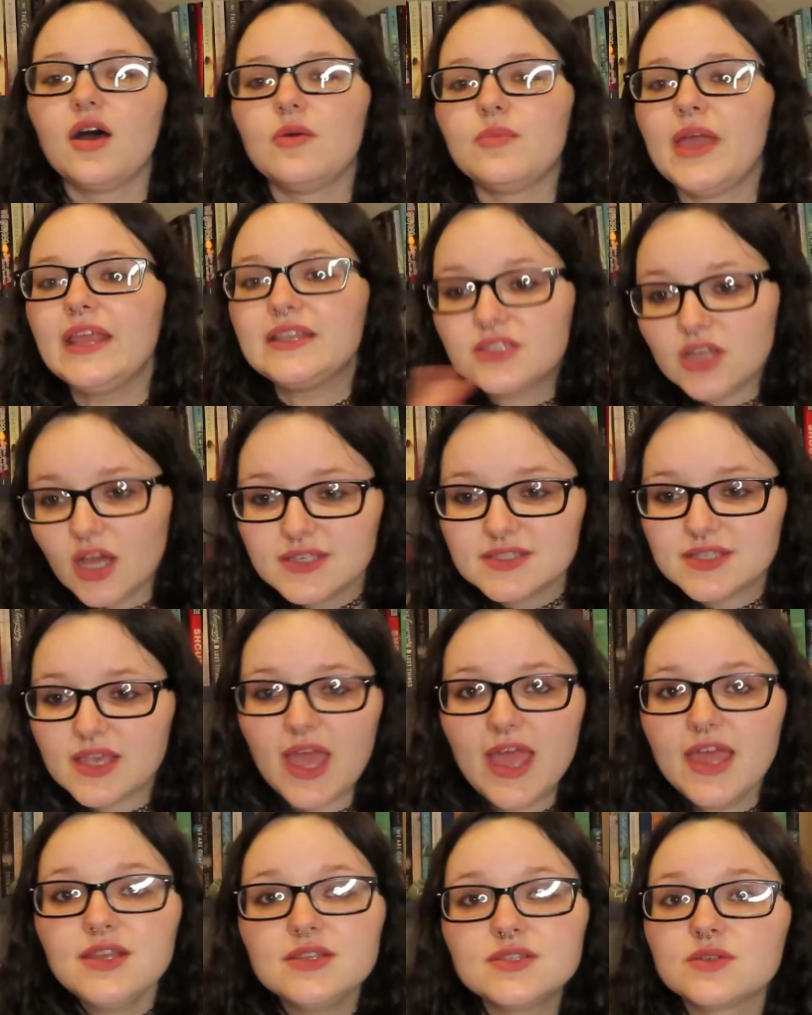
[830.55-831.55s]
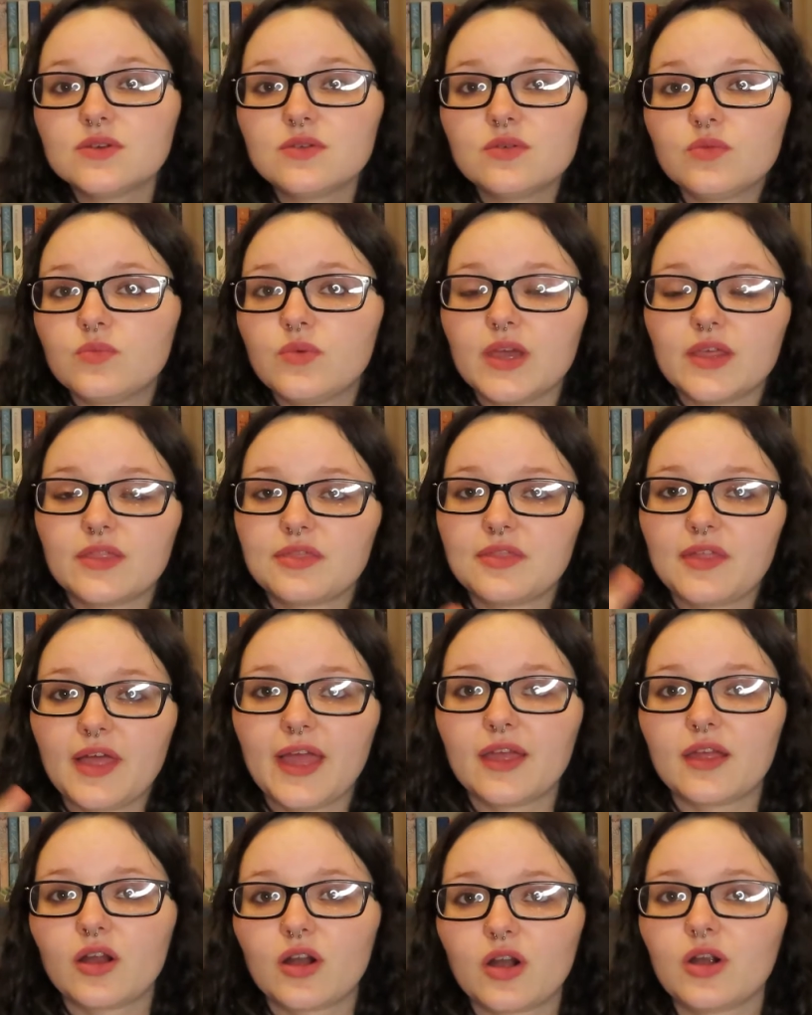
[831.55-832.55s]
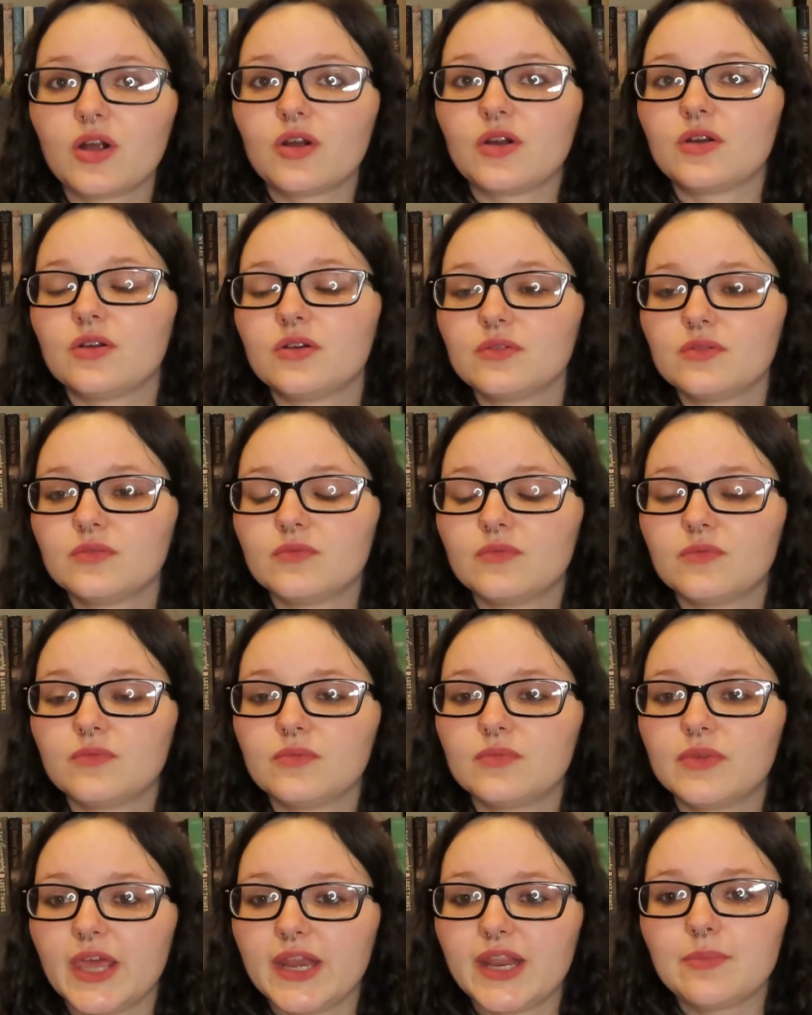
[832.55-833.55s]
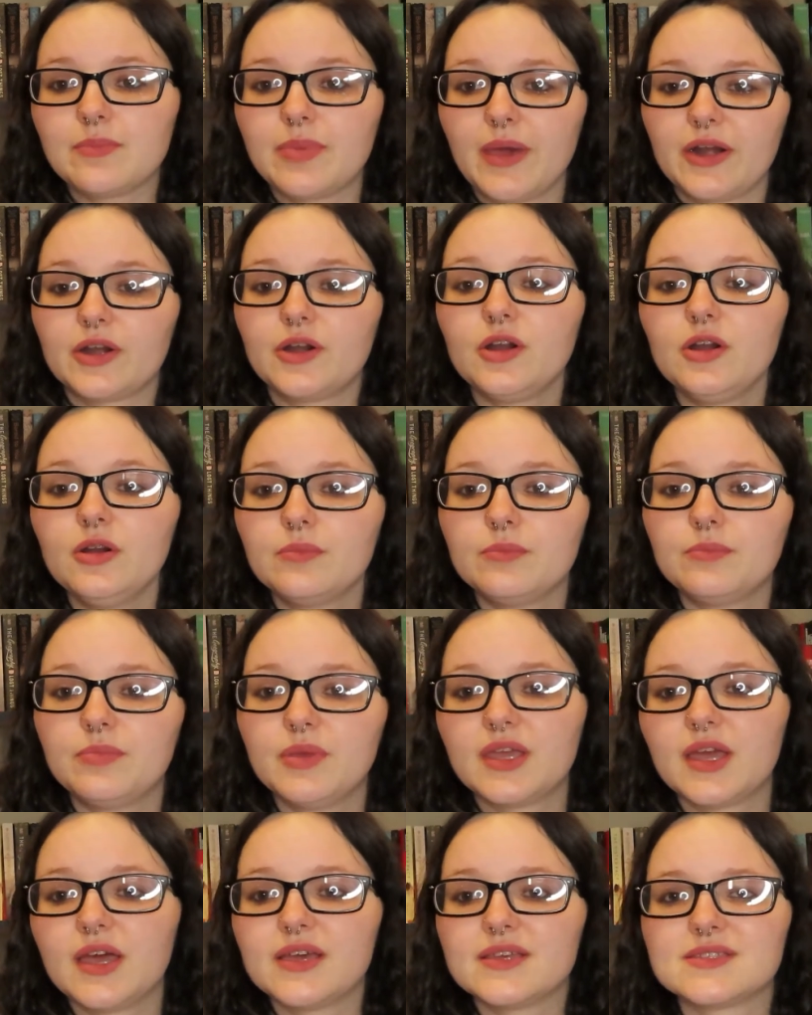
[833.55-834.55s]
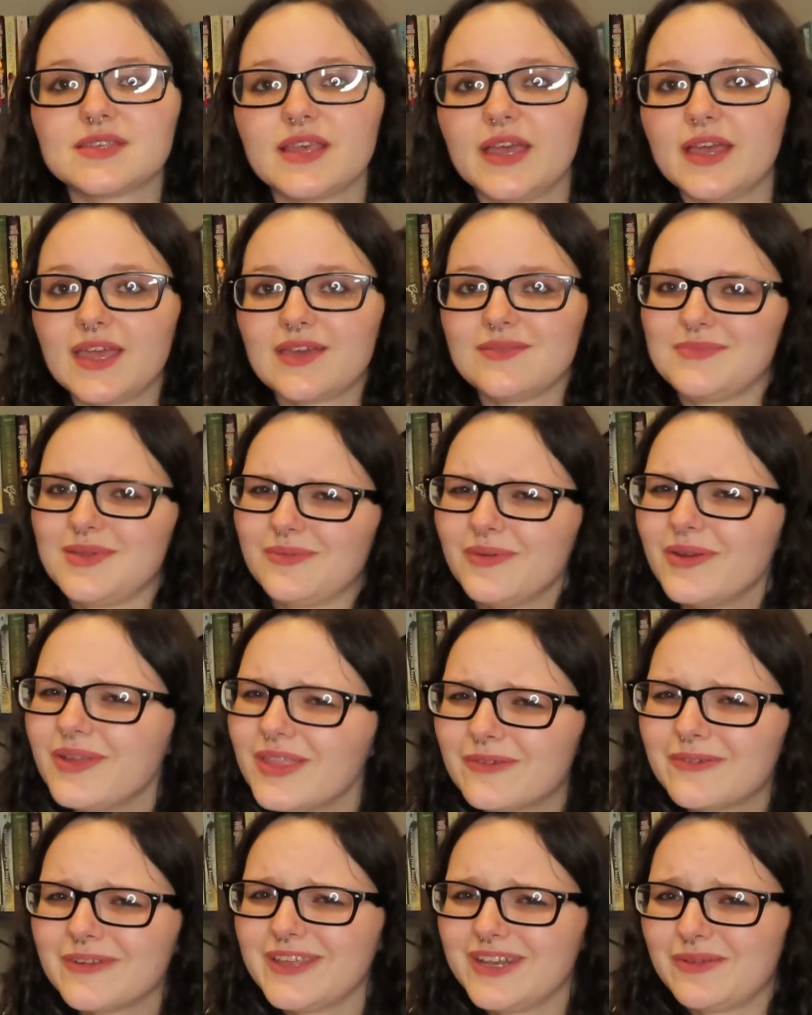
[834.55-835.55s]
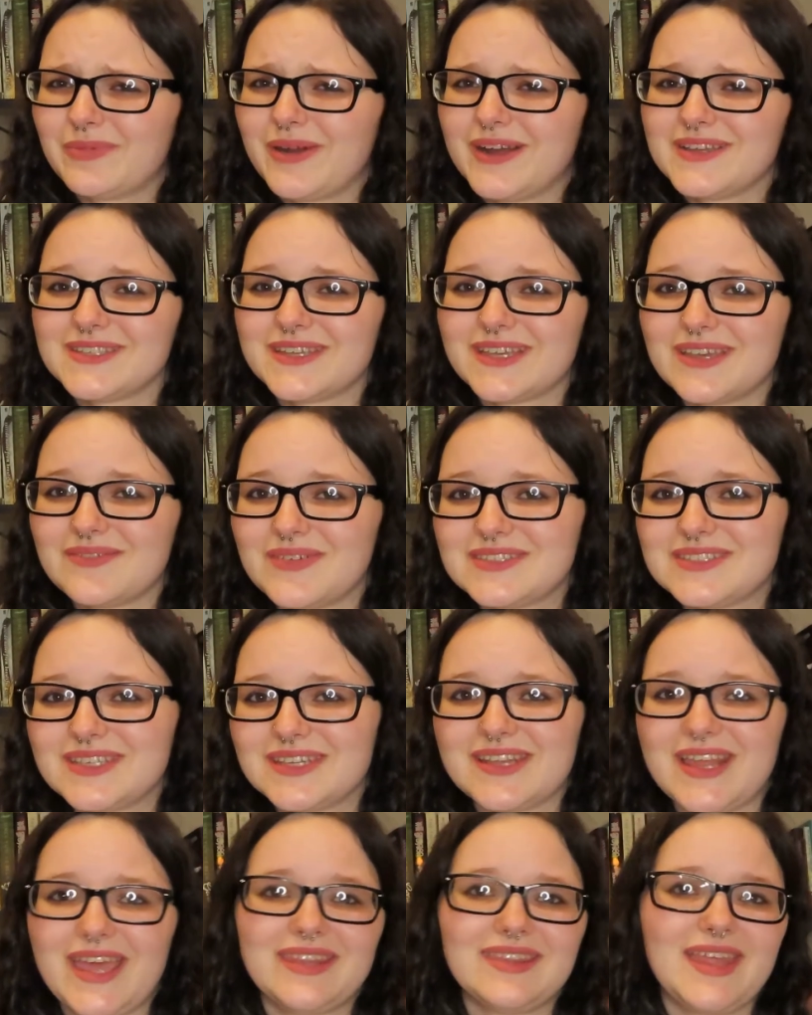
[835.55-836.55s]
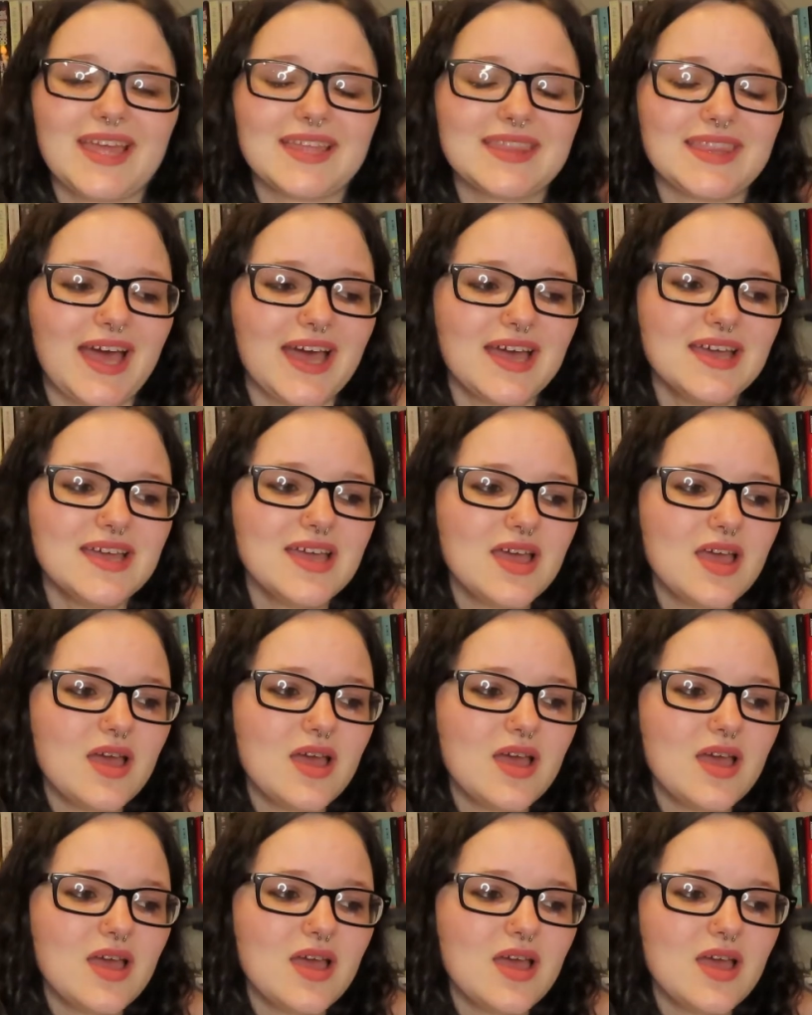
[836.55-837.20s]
It does end with, like, her getting better, because, like, it'd be really, really depressing if it didn't end like that.